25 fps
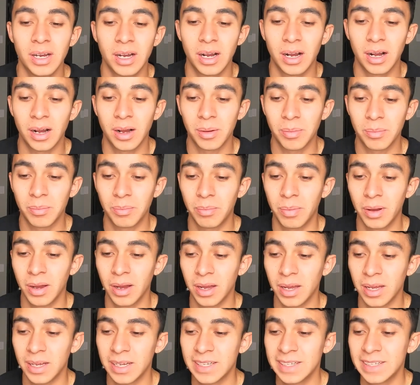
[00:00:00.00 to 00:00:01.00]

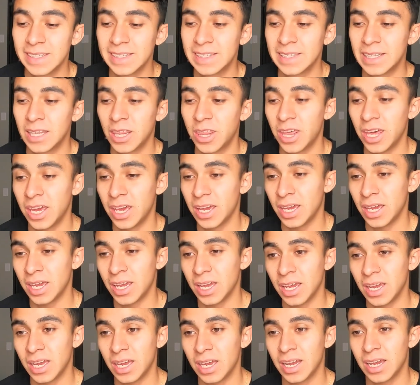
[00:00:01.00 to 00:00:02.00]
but
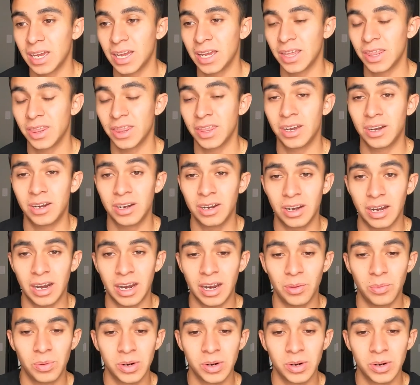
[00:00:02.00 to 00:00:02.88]
I